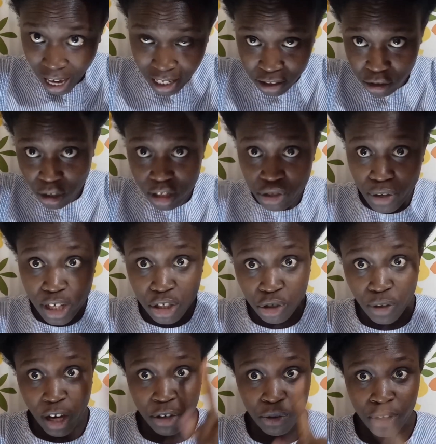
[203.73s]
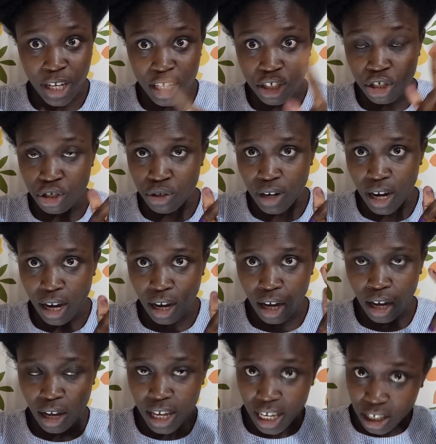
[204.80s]
And also ensure you get
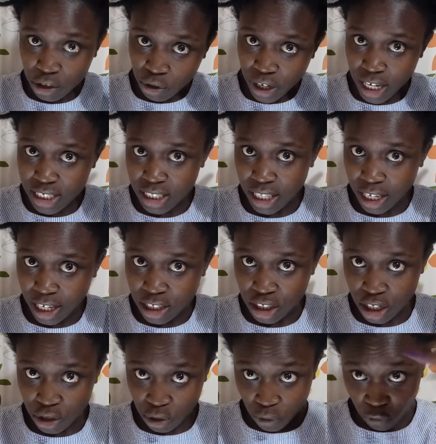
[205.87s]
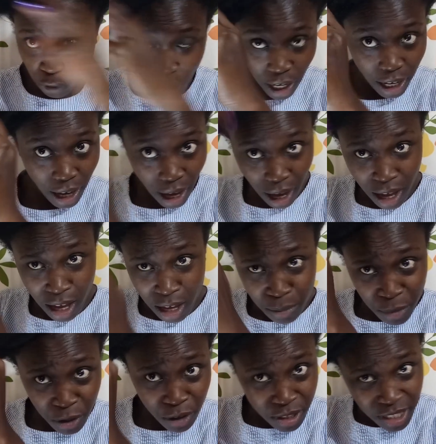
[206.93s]
the edges of your hair,
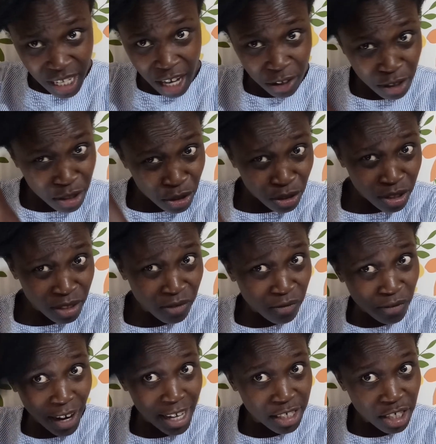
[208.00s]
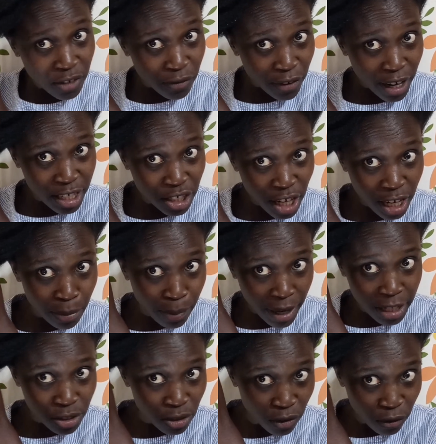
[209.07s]
because they are also fragile
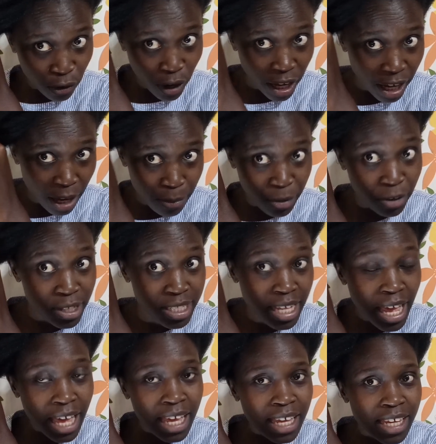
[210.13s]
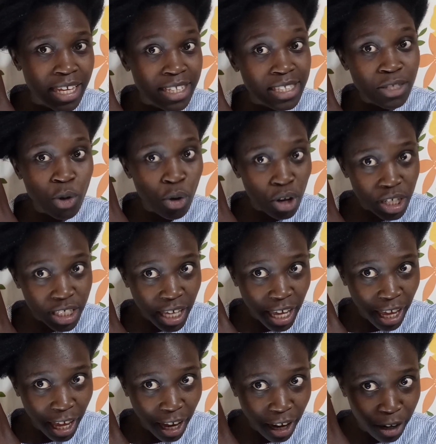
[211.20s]
parts of your hair, because it's old
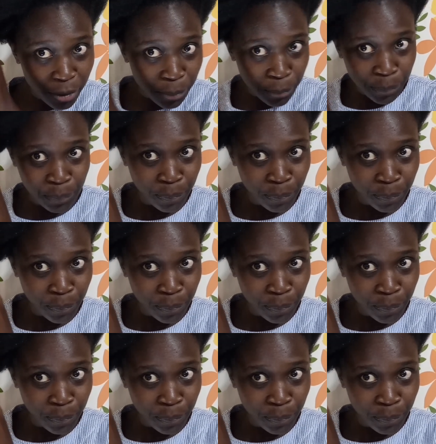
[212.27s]
hair.